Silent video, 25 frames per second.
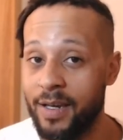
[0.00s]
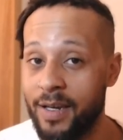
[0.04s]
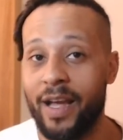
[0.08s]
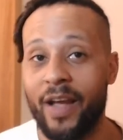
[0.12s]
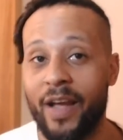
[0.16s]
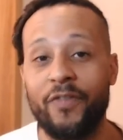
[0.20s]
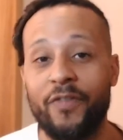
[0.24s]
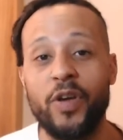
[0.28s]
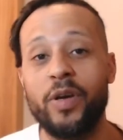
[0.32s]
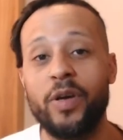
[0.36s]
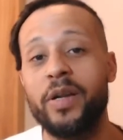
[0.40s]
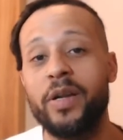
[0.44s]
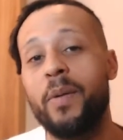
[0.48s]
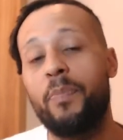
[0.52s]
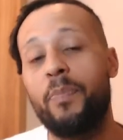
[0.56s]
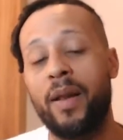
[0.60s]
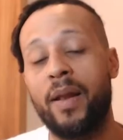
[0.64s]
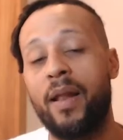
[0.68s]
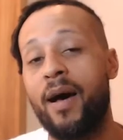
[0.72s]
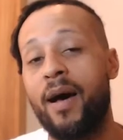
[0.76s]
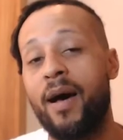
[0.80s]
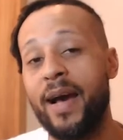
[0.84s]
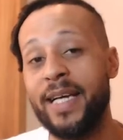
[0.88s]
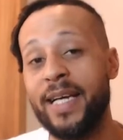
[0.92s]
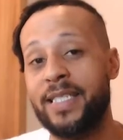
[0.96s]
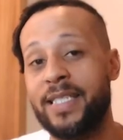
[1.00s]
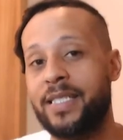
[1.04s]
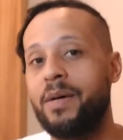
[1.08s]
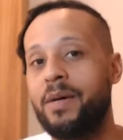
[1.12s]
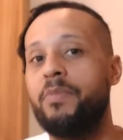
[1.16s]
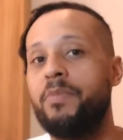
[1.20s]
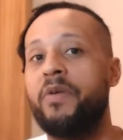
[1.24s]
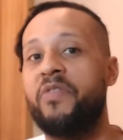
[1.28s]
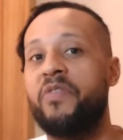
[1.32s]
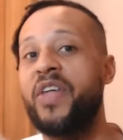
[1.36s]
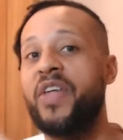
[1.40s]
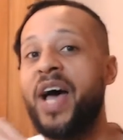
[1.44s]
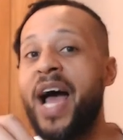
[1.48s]
If you can apply some
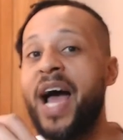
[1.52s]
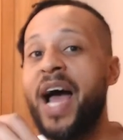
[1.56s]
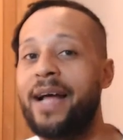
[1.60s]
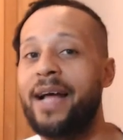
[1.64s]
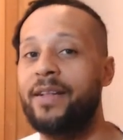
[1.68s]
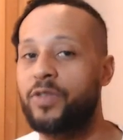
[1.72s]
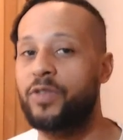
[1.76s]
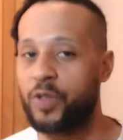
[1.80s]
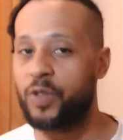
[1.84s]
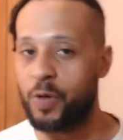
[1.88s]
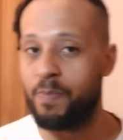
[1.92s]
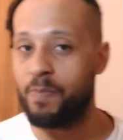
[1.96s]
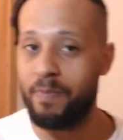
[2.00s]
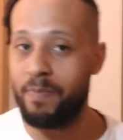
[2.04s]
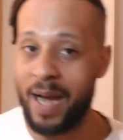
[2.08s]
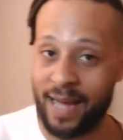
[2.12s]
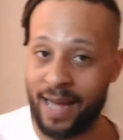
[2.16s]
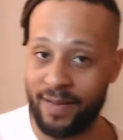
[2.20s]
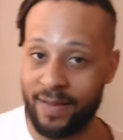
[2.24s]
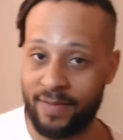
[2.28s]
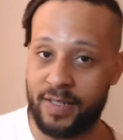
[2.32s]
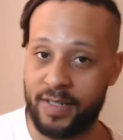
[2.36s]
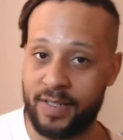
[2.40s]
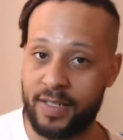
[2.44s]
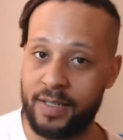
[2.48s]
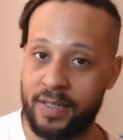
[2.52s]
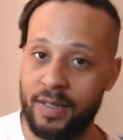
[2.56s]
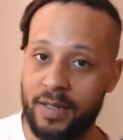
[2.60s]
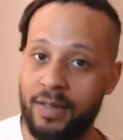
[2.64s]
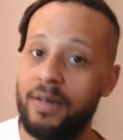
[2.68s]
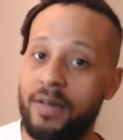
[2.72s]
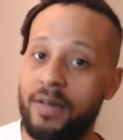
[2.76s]
of that to maths,